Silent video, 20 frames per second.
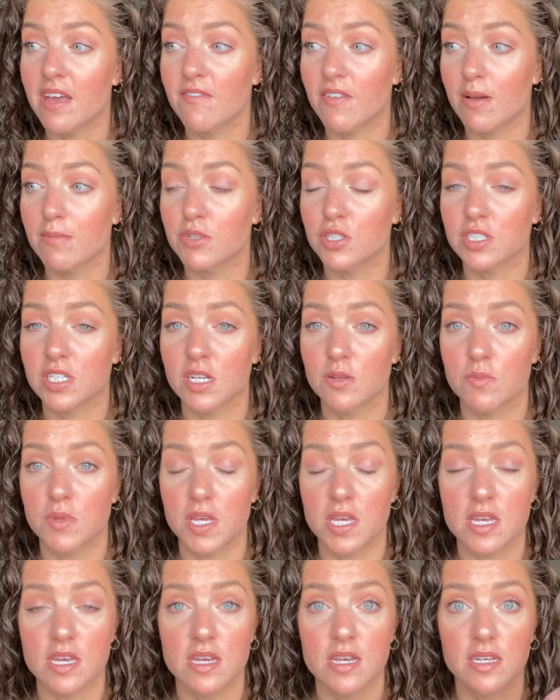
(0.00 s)
If I'm just gonna
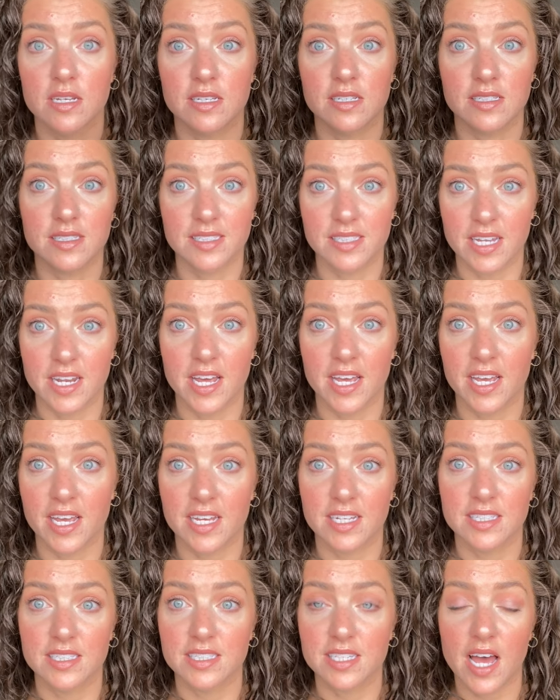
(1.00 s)
be sitting
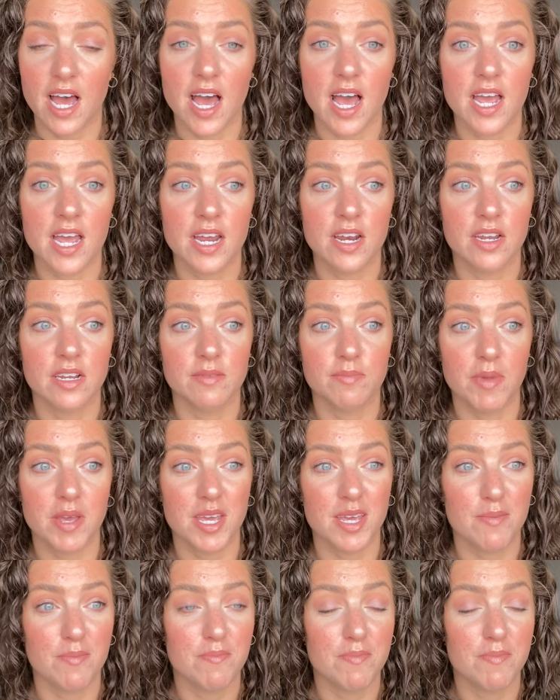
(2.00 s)
inside and like